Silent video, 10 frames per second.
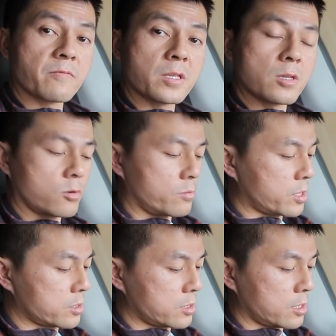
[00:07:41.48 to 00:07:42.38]
the video,
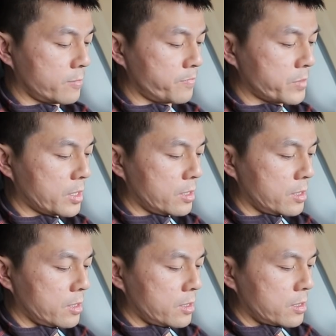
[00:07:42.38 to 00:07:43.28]
but
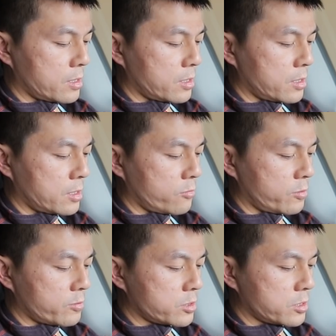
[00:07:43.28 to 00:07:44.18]

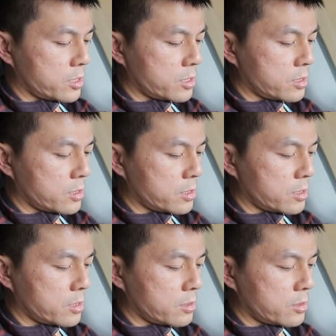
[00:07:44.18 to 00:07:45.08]
where was this again?
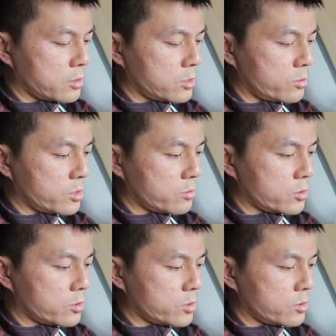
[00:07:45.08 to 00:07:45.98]

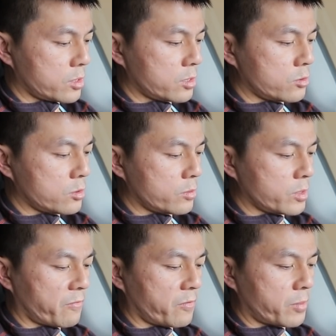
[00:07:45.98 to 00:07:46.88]

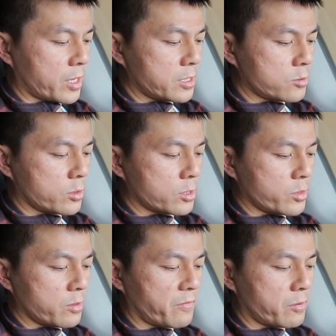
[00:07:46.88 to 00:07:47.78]
Nominal full pack. This one,
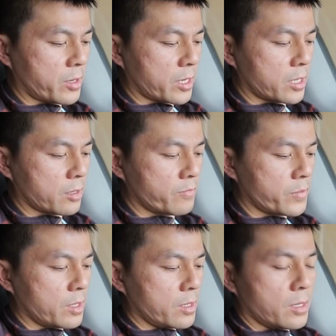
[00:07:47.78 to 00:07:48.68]
nominal full pack here.
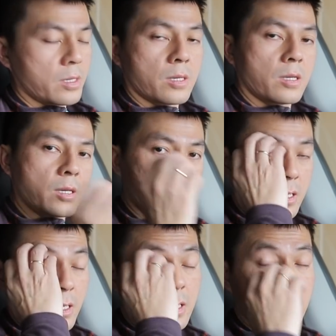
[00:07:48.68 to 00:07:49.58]

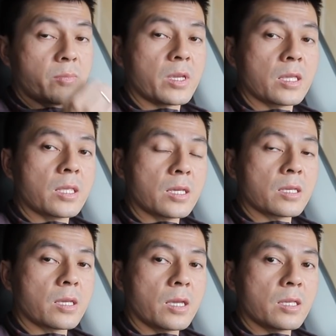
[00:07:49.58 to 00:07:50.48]
In the
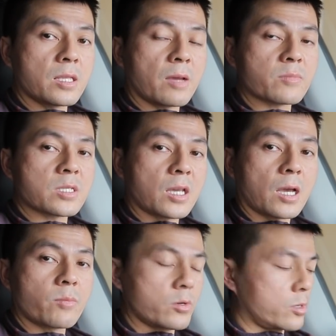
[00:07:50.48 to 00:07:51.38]
beginning, in MC
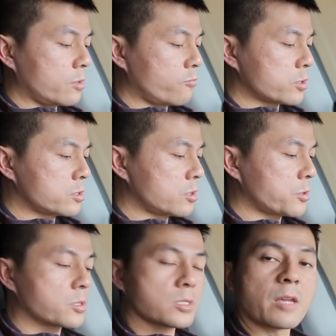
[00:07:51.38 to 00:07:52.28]
Hammer, it was
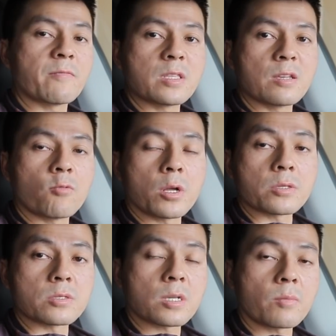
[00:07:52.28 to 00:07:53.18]
not
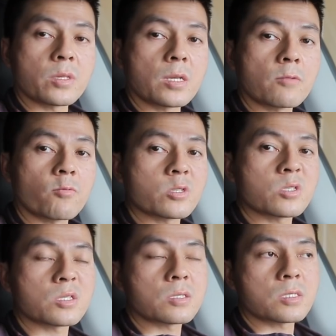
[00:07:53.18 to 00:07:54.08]
71 something, it was
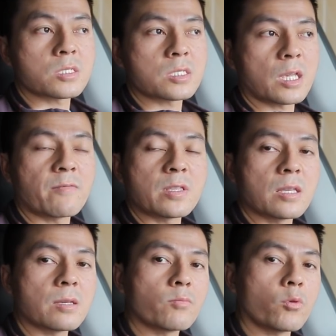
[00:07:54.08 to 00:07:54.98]

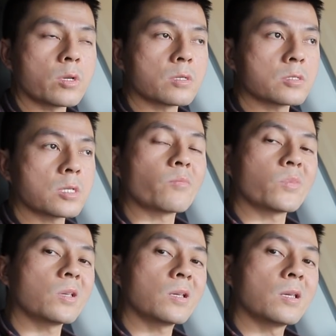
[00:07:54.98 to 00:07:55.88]
70 point
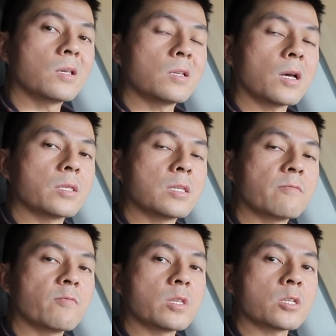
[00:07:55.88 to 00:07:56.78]
something. And
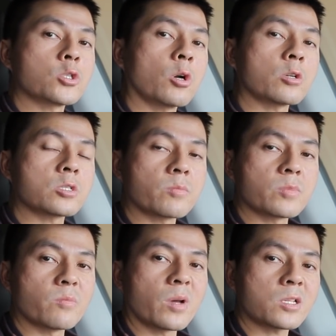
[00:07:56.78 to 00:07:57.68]
then when I charged
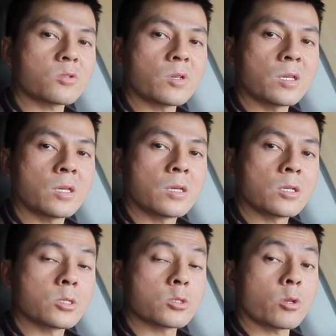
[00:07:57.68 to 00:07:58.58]
up the battery,
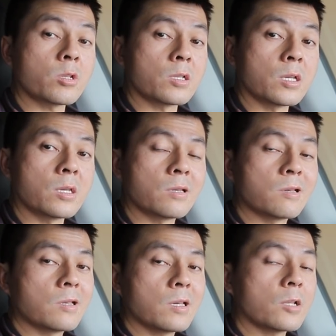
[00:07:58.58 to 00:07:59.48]
suddenly
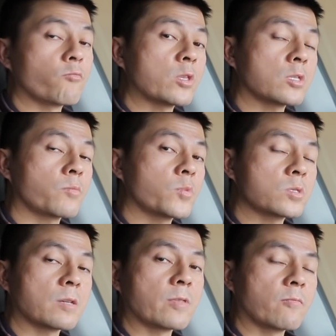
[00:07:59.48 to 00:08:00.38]
it went up to
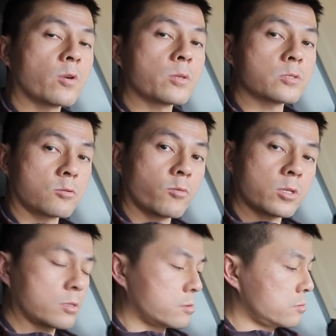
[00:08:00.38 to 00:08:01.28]
71. So
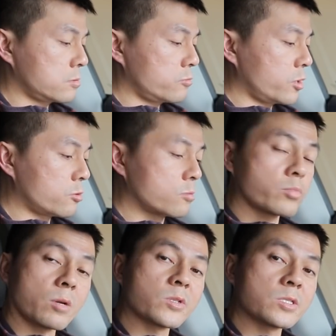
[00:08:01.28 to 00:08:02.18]
what we could
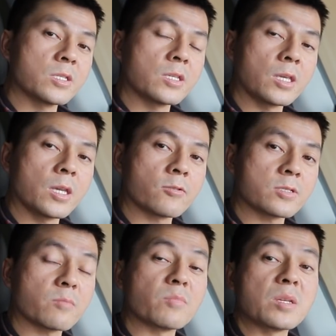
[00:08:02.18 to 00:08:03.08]
probably see here is that